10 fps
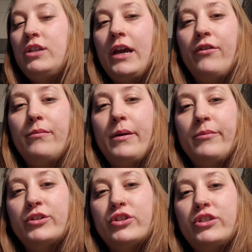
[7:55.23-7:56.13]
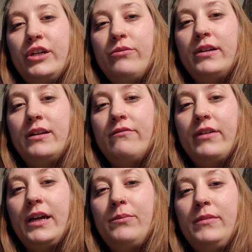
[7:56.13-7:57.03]
I remember she would
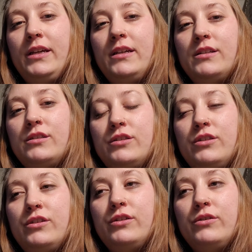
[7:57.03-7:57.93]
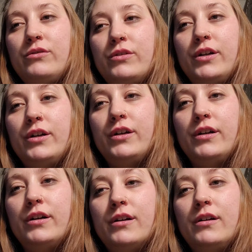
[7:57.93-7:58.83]
invite me to
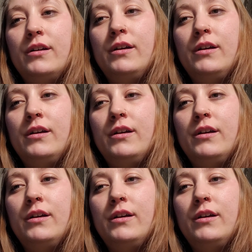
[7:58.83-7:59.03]
her